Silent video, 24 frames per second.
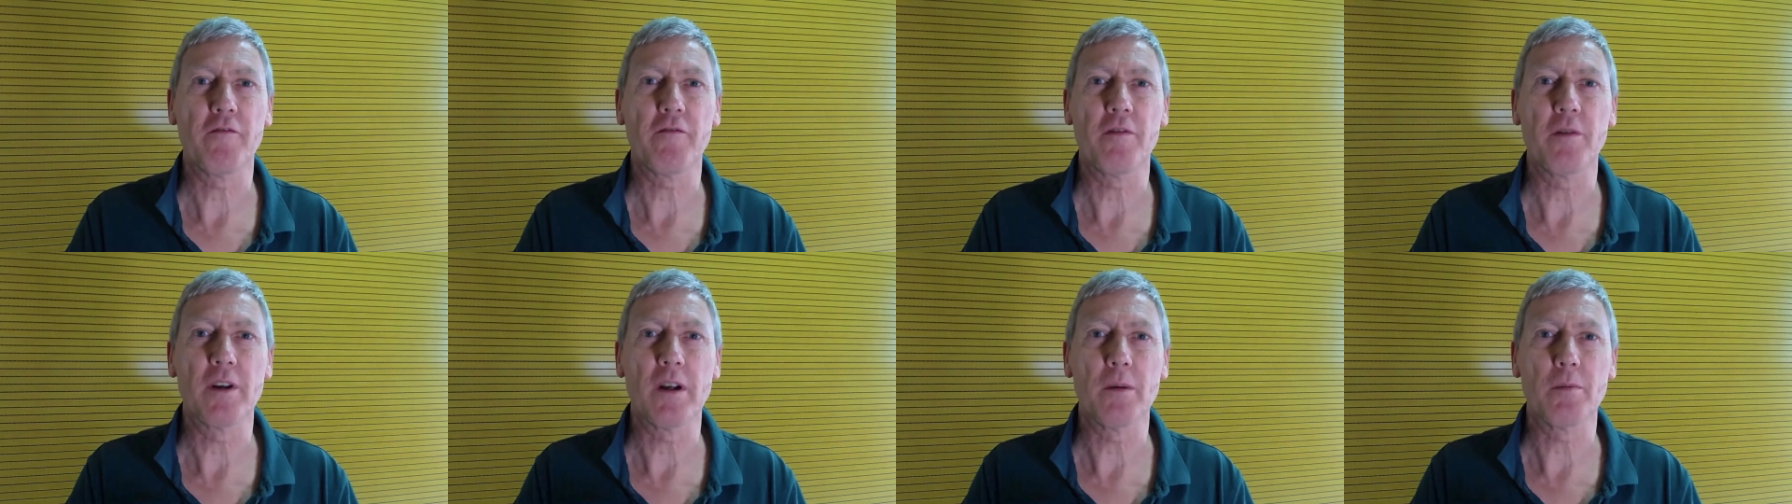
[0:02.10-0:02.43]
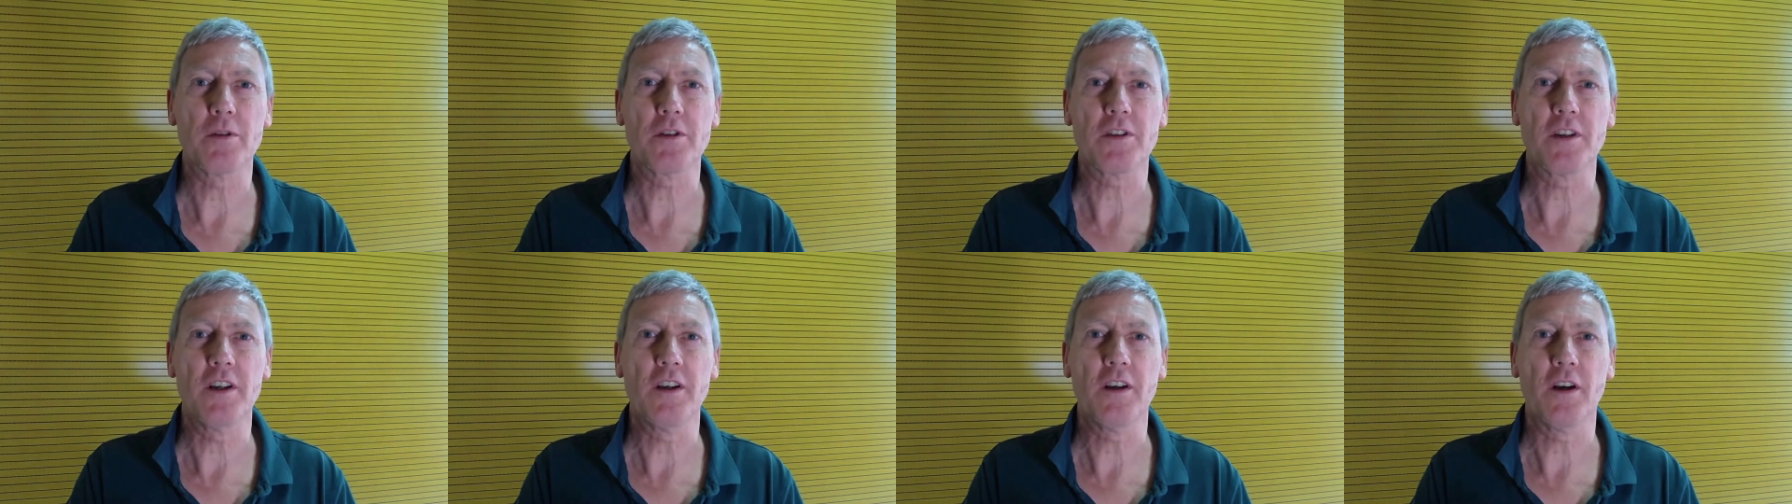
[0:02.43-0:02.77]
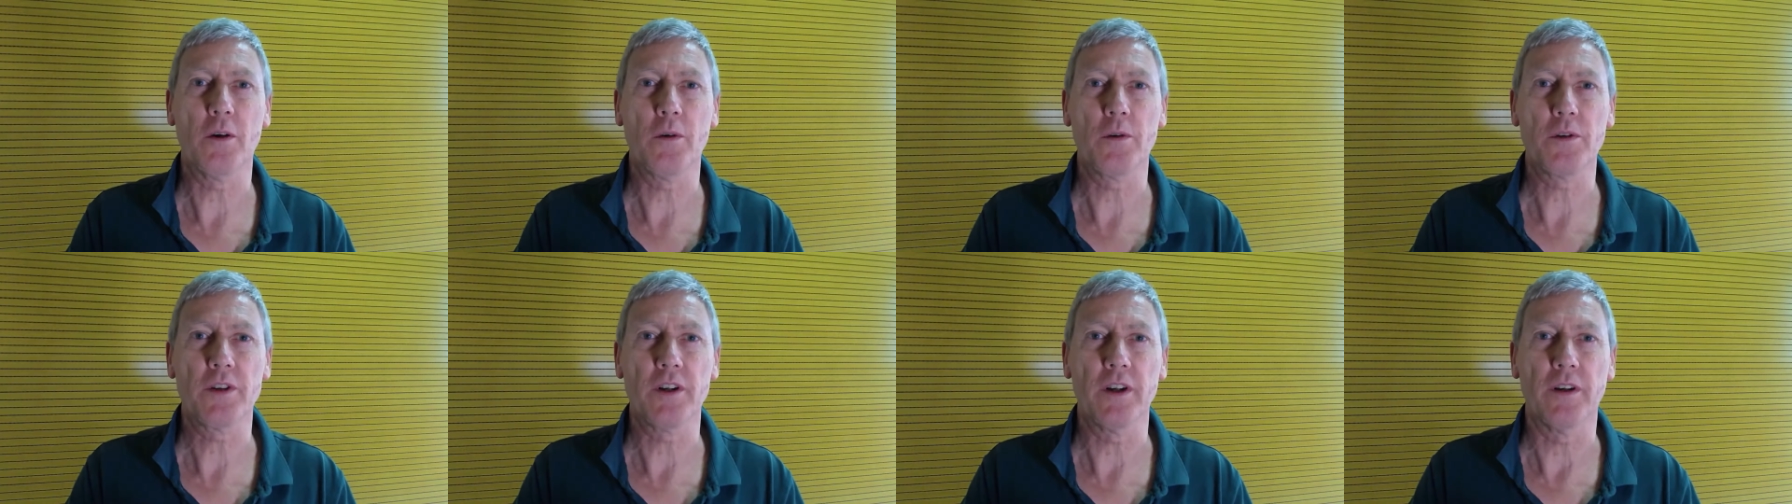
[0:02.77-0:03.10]
from Double C
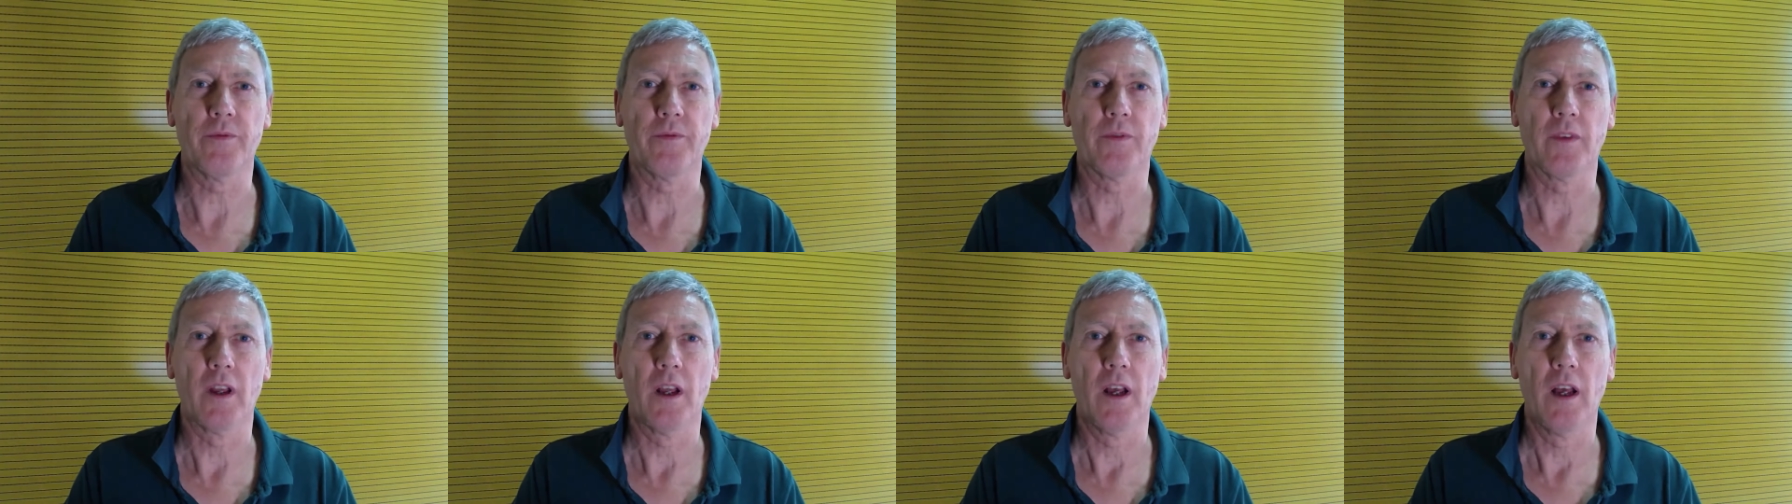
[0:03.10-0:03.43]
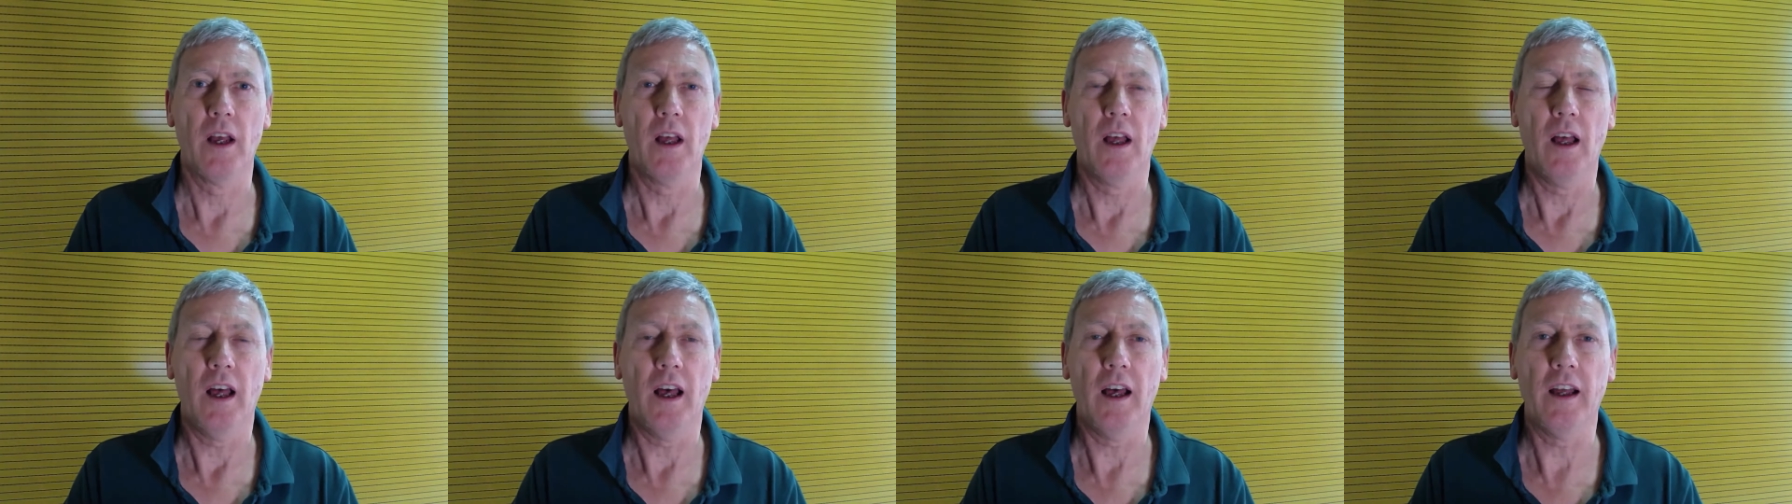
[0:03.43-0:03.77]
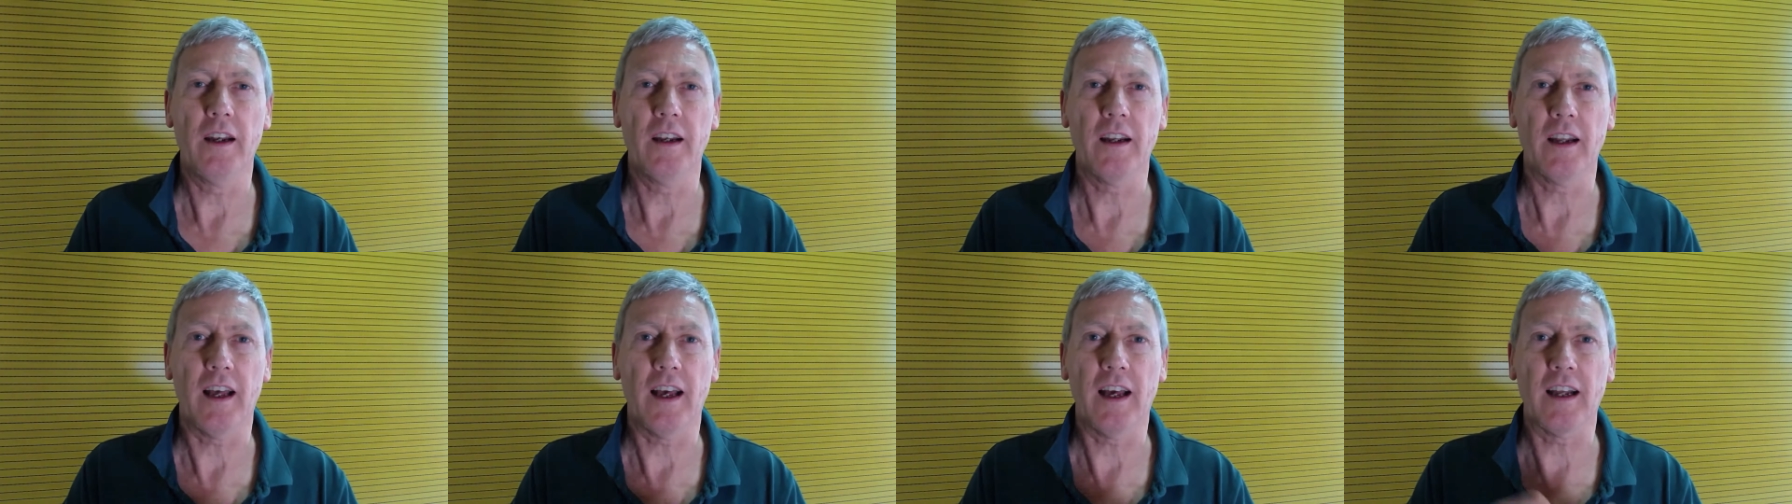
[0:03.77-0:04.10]
Coaching,
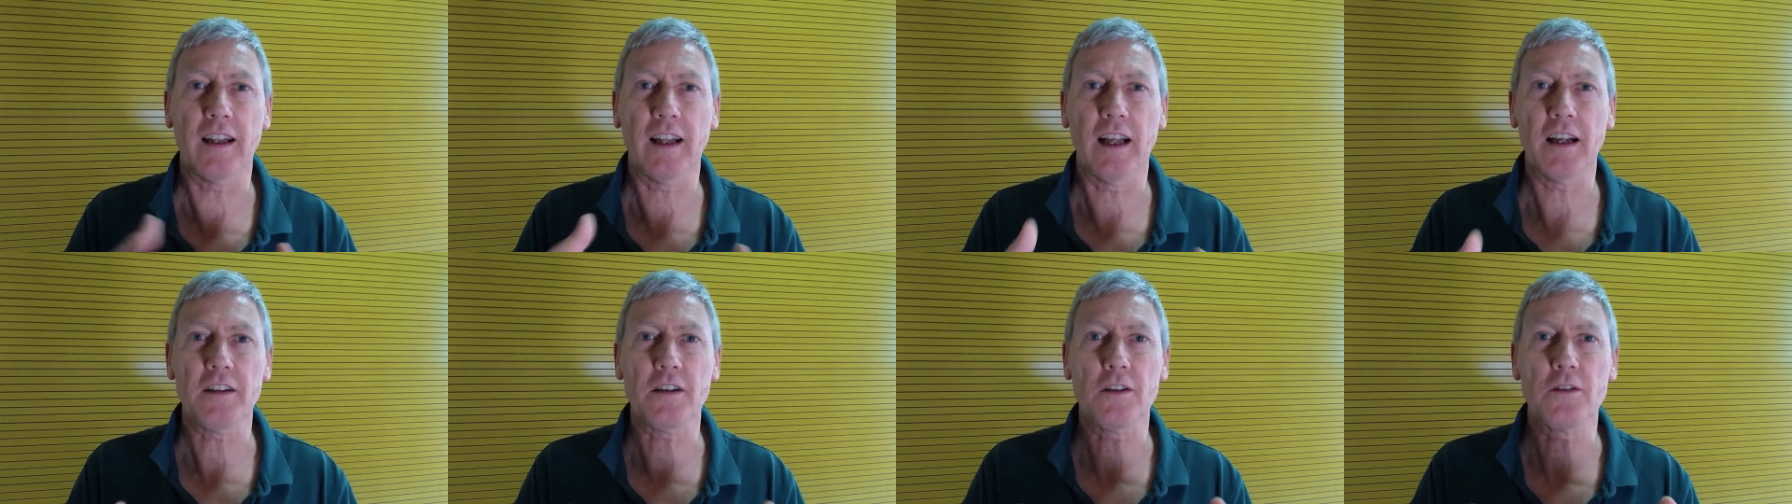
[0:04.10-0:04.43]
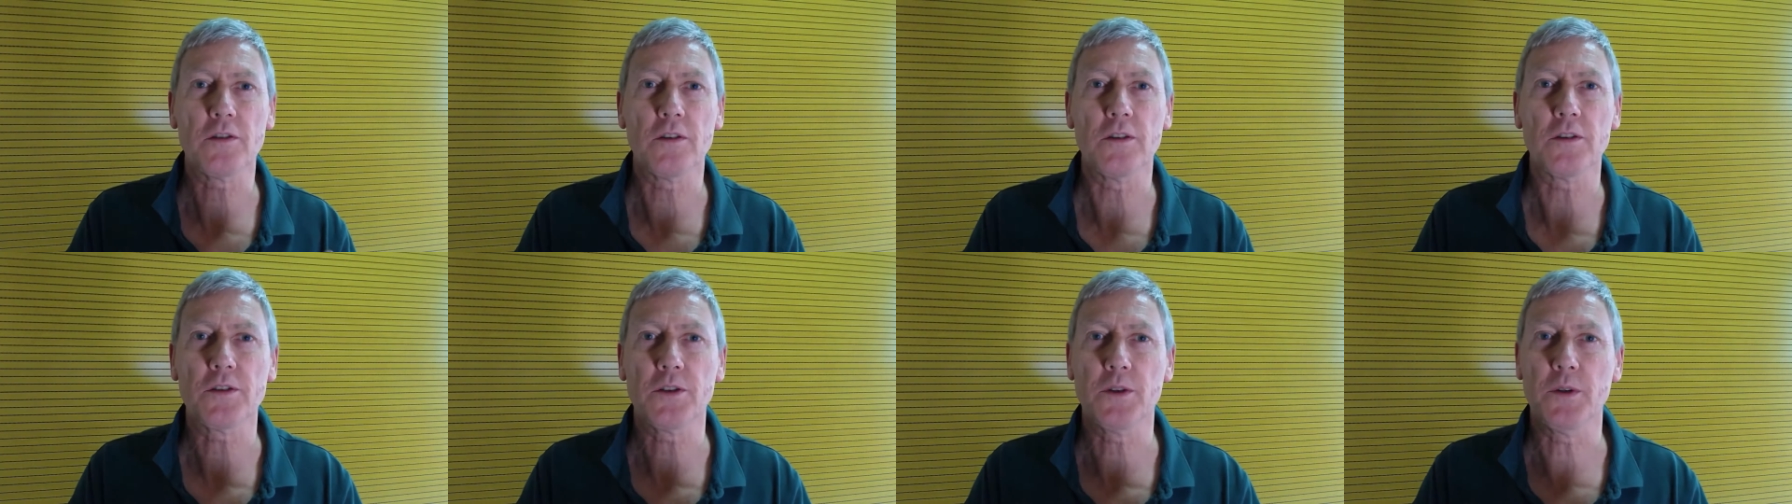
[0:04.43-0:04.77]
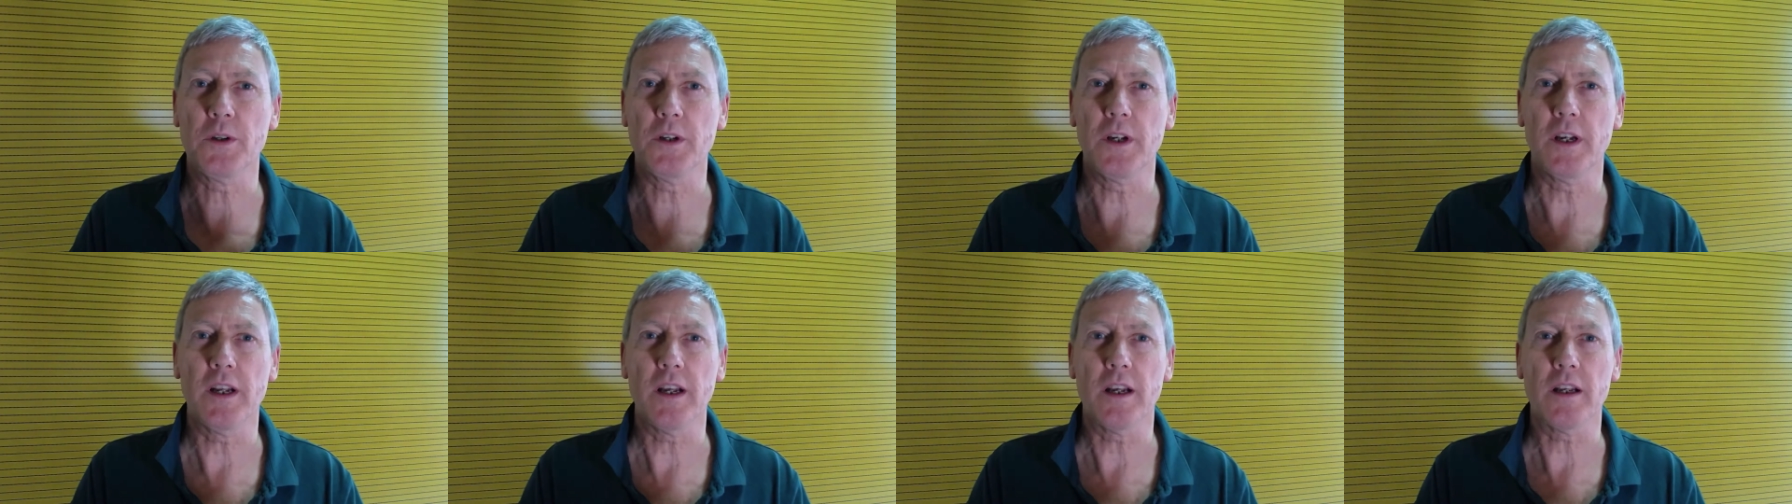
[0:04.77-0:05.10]
and I'd like to talk to you
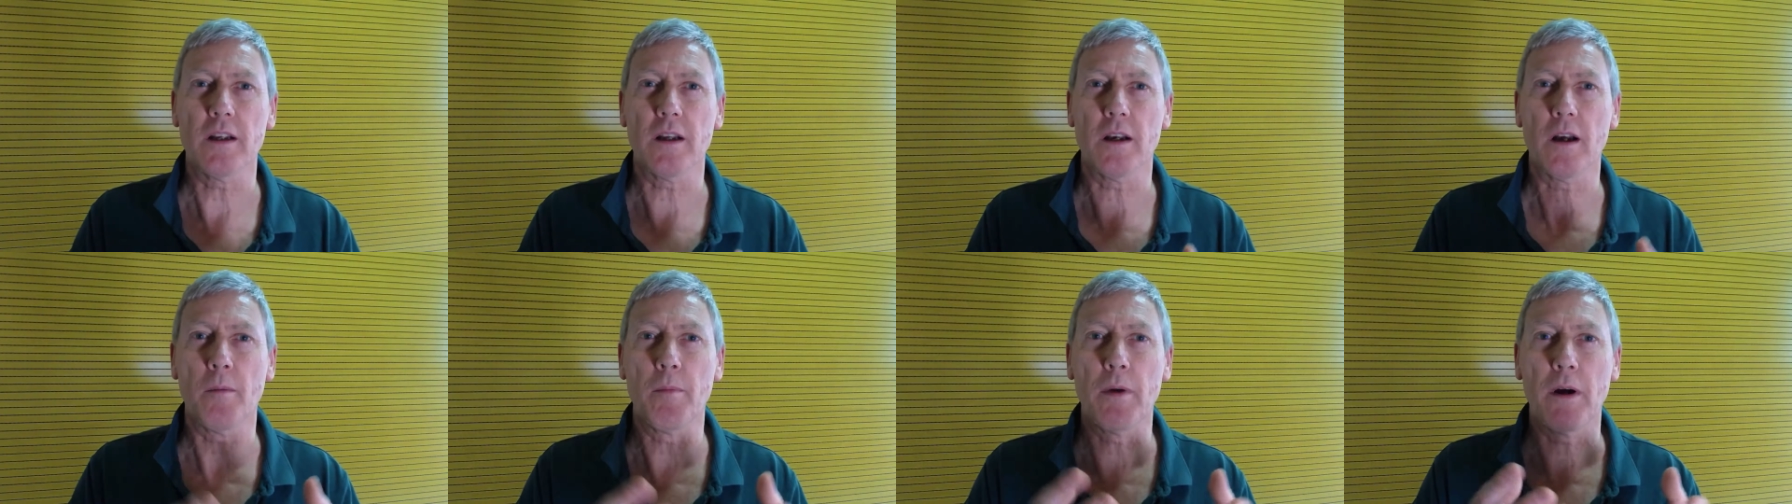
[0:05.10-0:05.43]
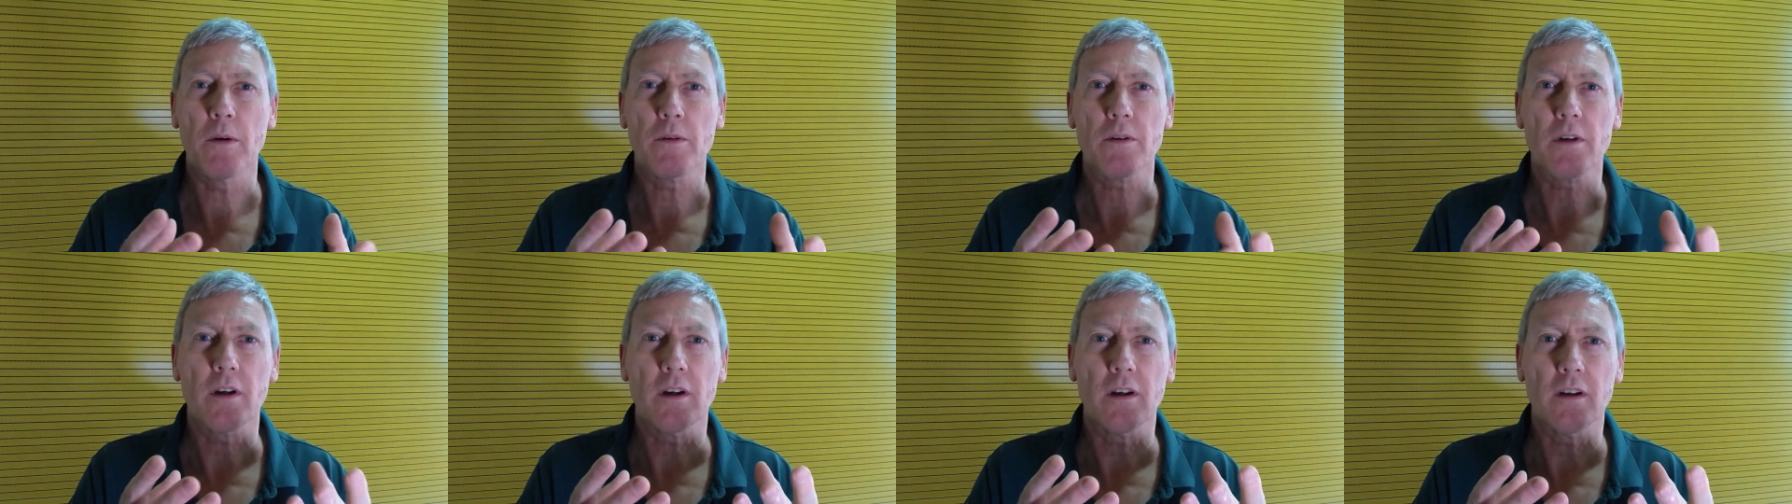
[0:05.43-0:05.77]
today about